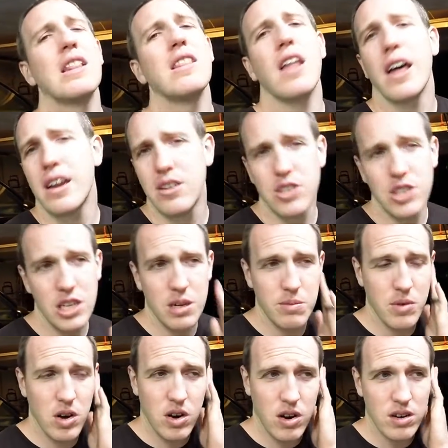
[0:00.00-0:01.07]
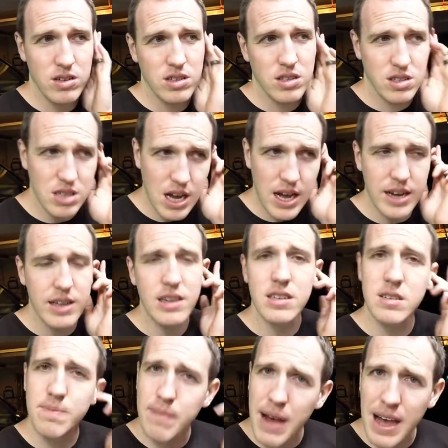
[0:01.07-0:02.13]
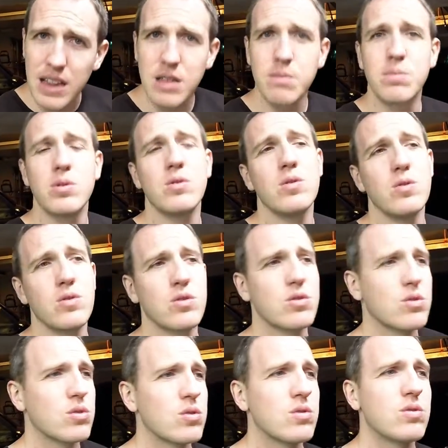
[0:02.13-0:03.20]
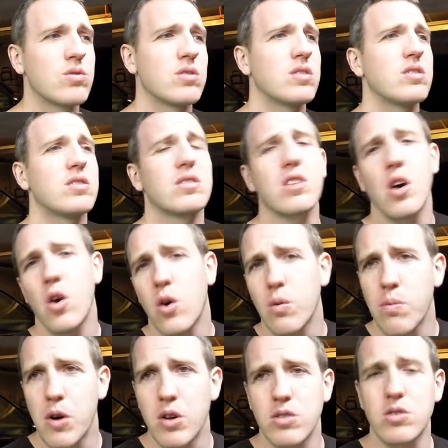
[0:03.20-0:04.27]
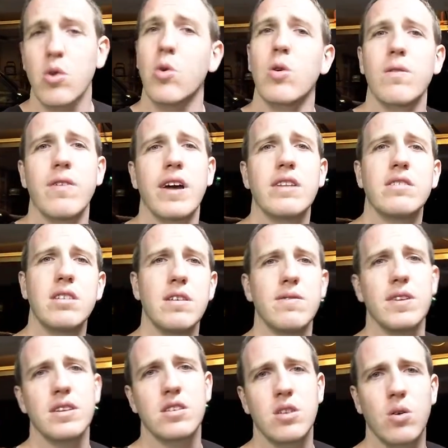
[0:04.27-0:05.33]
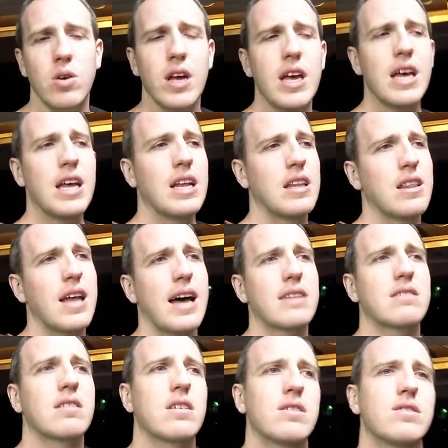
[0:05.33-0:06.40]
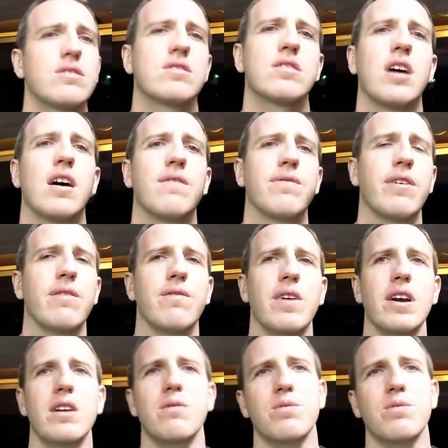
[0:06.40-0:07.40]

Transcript: a lot of GM cars, Sonics, Malibus, Cruises, Cobalts, Corvettes even. So lots of good stuff. They're very